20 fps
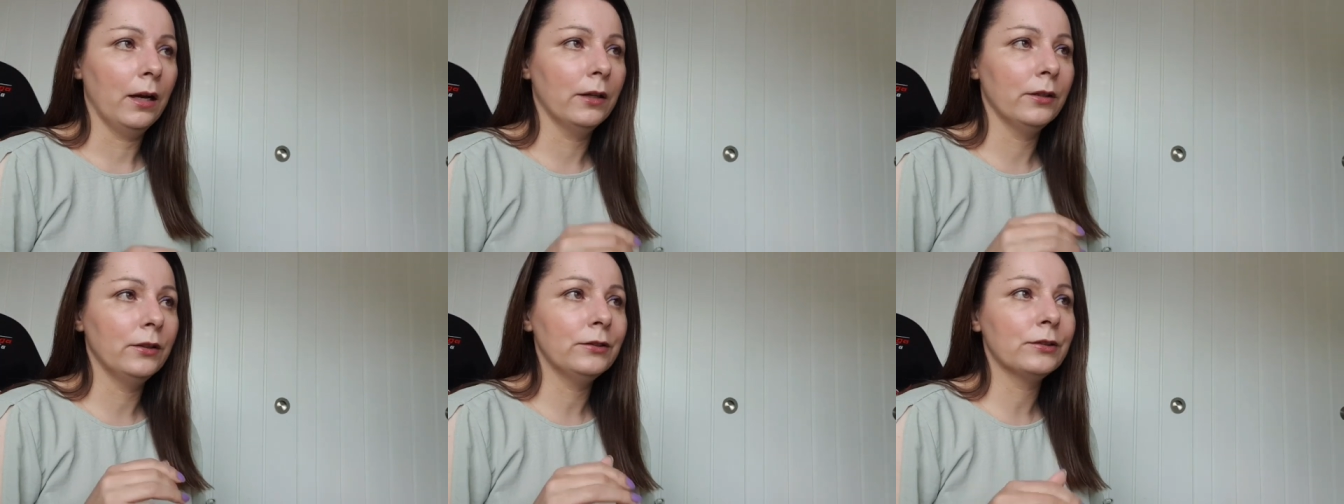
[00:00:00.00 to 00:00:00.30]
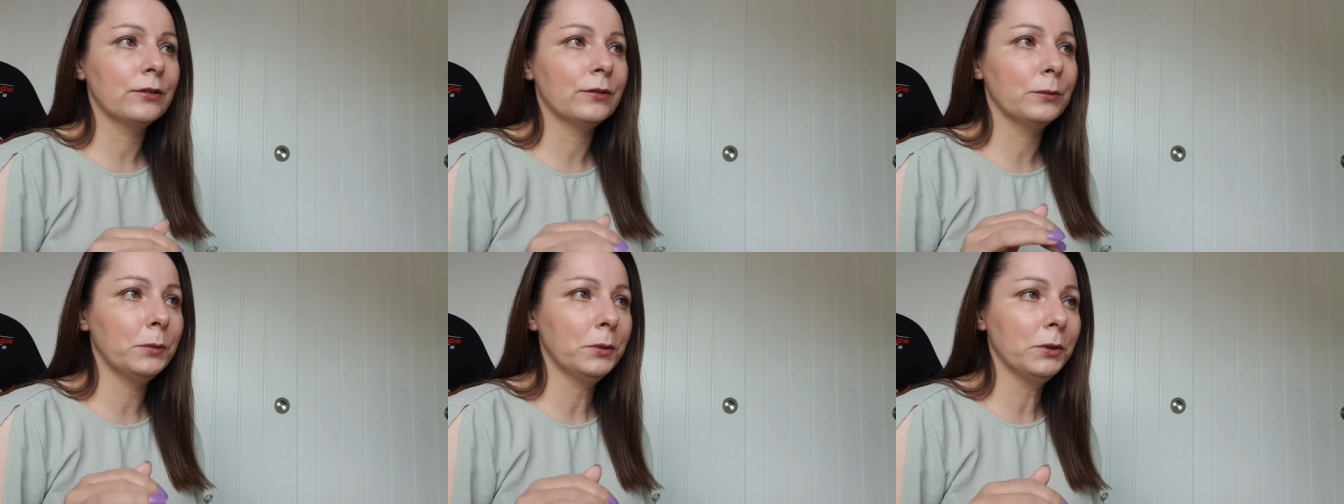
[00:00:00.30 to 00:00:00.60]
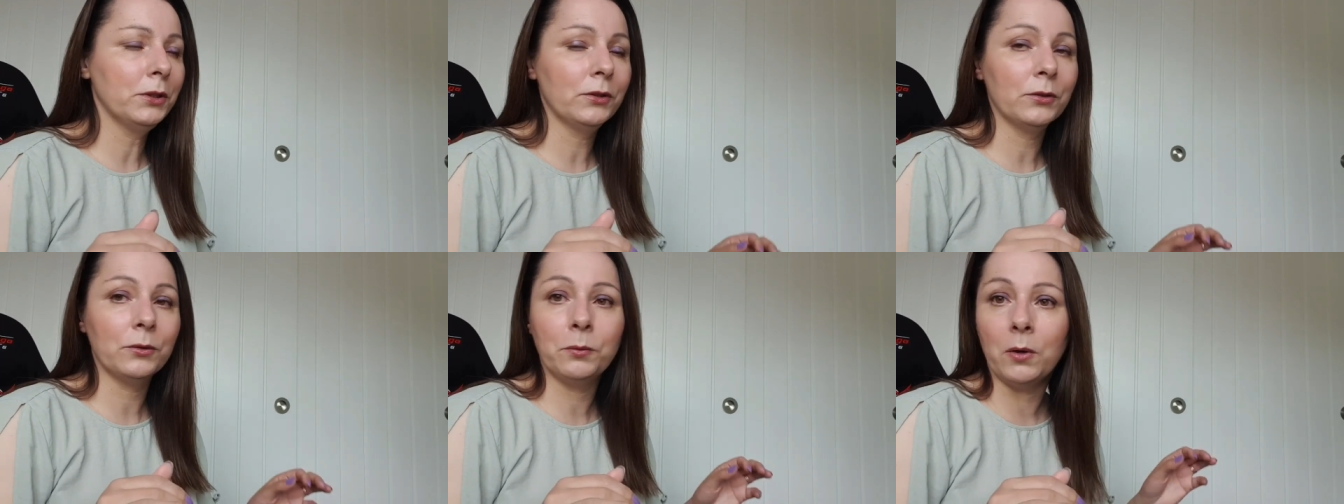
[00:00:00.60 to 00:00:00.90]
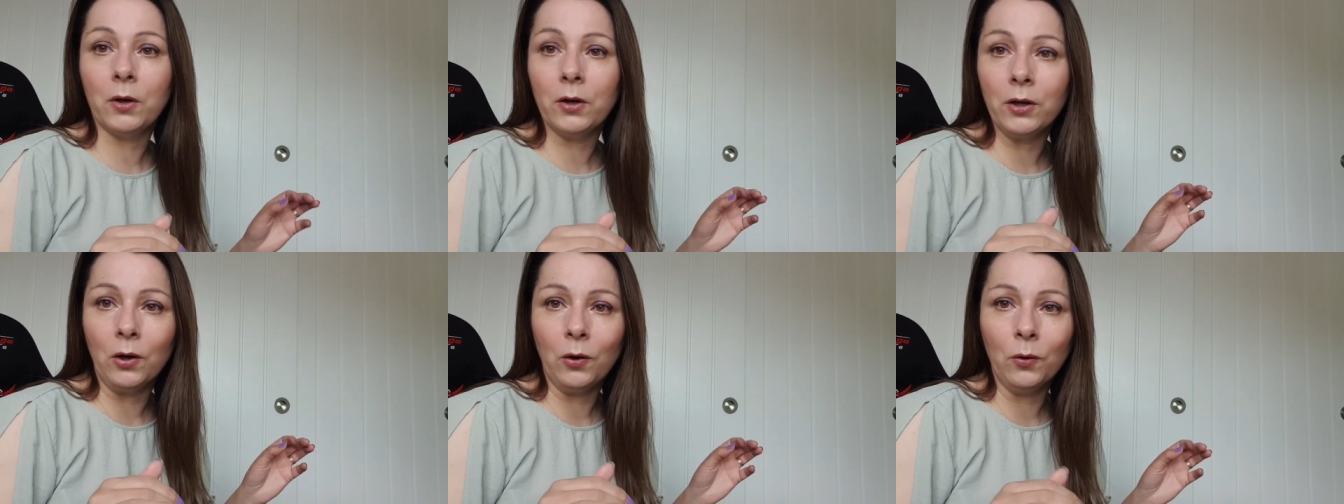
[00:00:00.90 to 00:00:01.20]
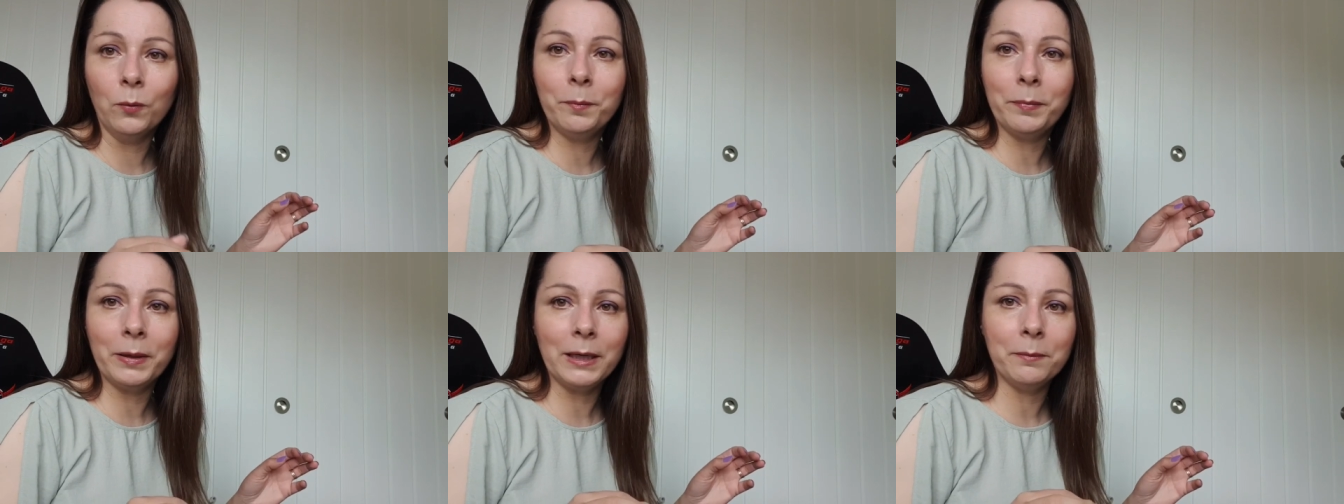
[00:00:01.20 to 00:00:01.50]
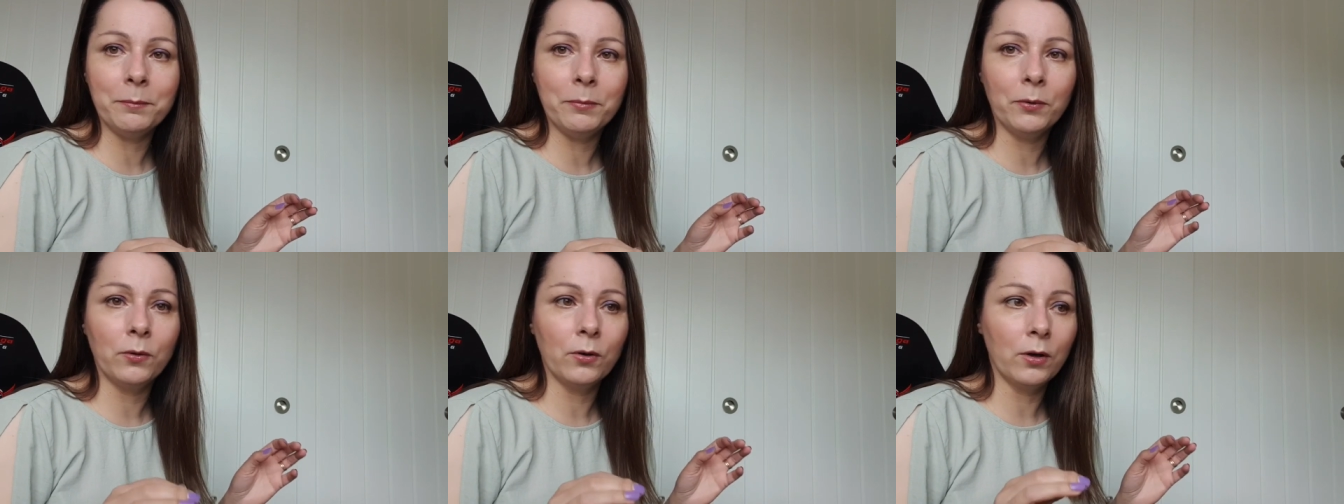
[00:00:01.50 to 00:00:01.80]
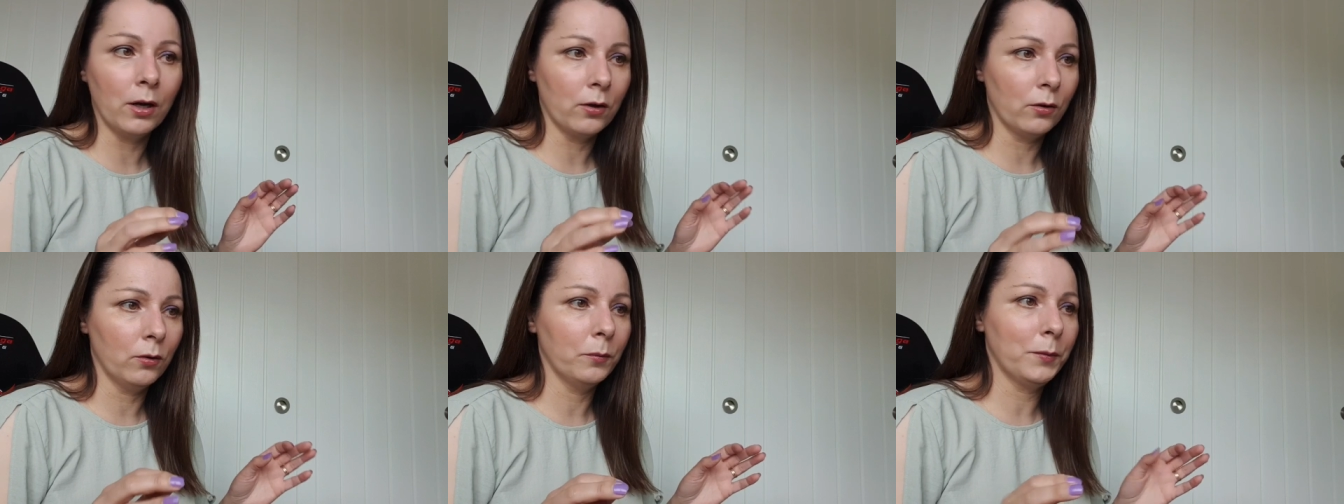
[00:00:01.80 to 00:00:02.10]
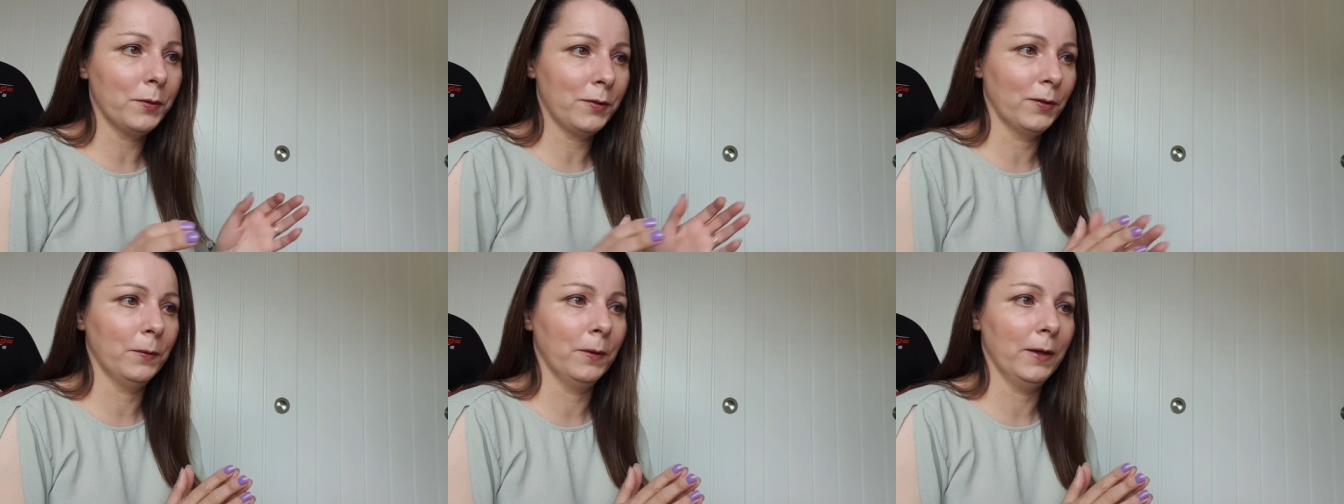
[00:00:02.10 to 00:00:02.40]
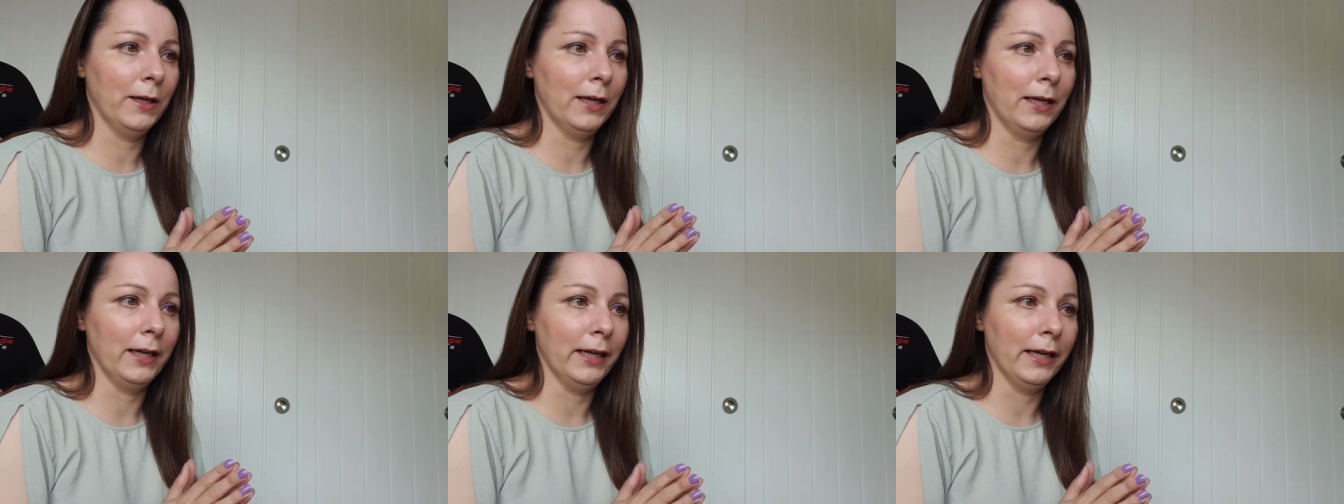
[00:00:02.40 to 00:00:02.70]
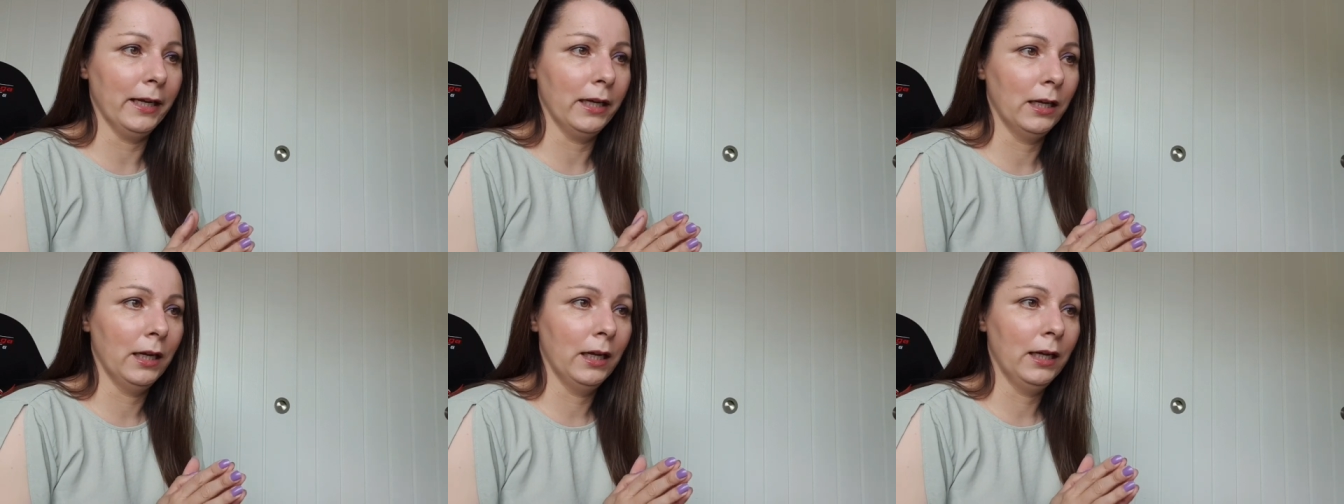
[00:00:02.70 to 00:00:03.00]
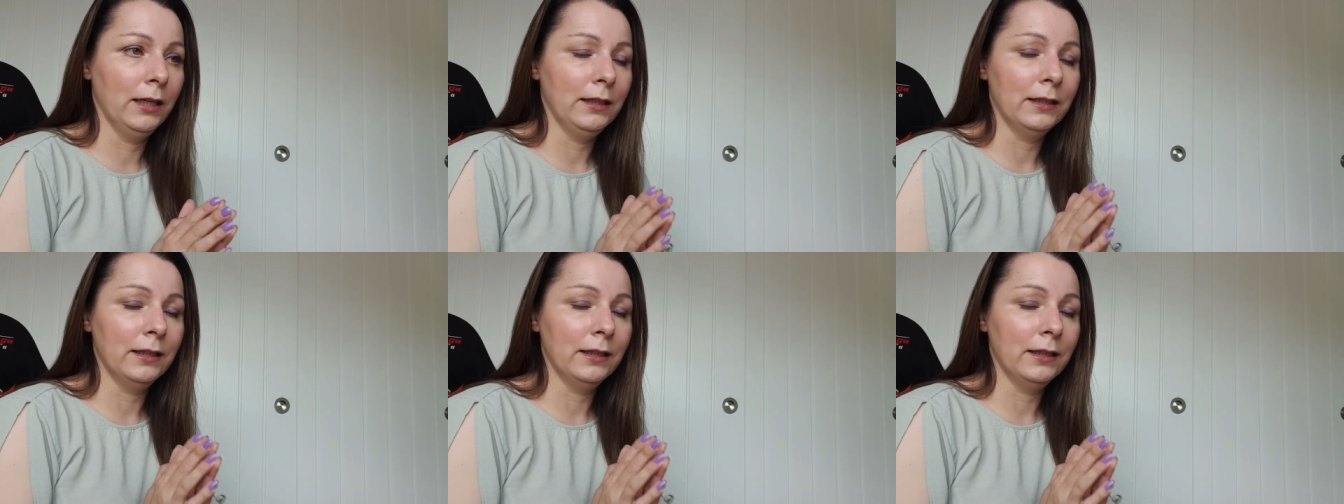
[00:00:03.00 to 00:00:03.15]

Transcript: I used to wonder why old people got up so early.